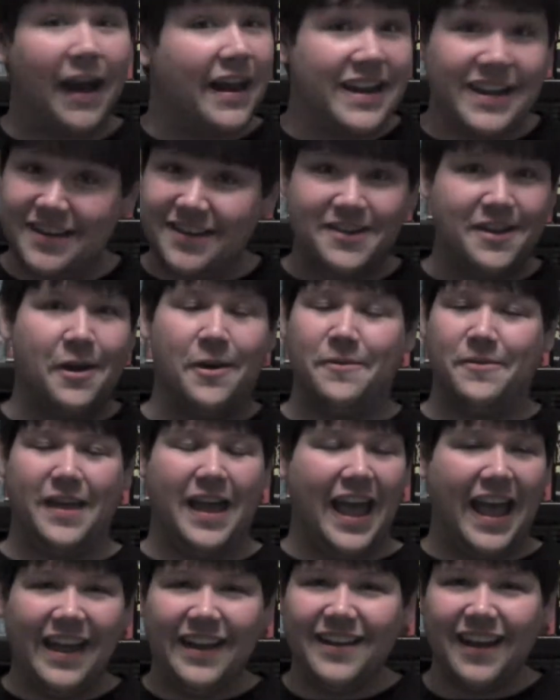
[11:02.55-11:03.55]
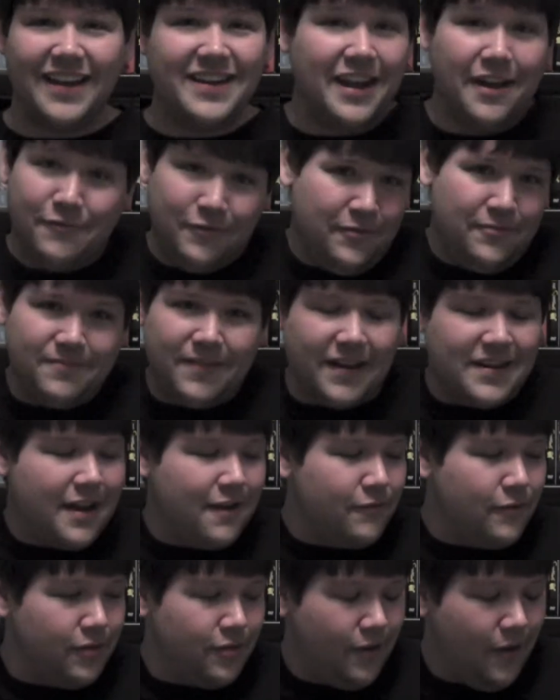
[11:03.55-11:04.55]
I didn't know that. I
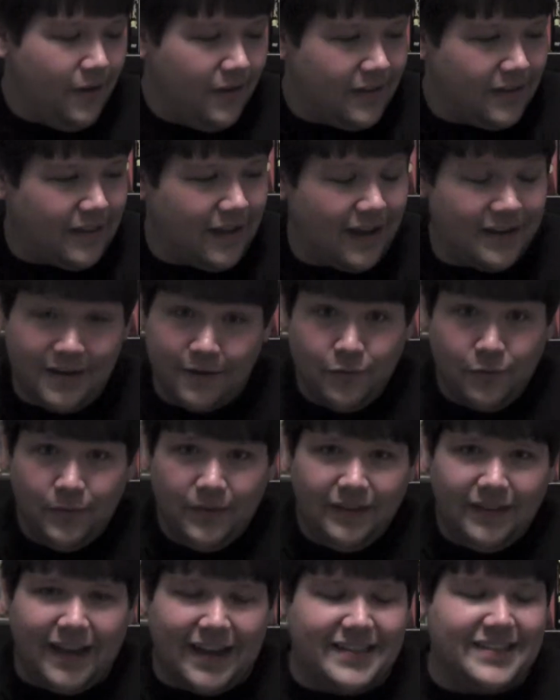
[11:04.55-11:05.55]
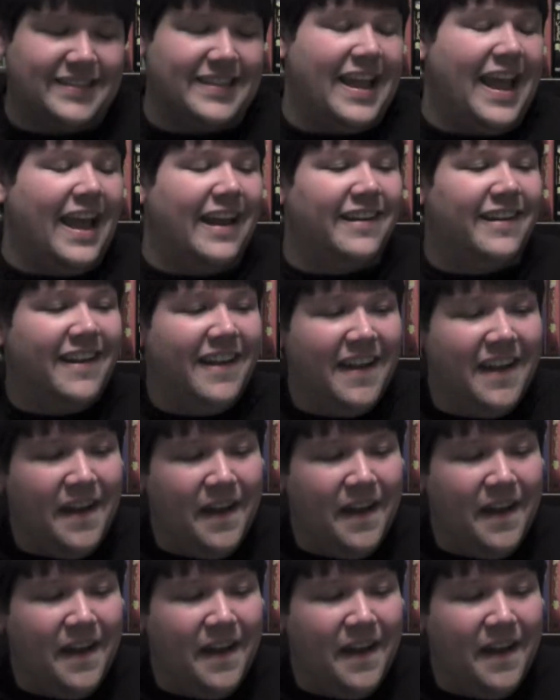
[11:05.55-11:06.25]
never thought of that. I never realized that.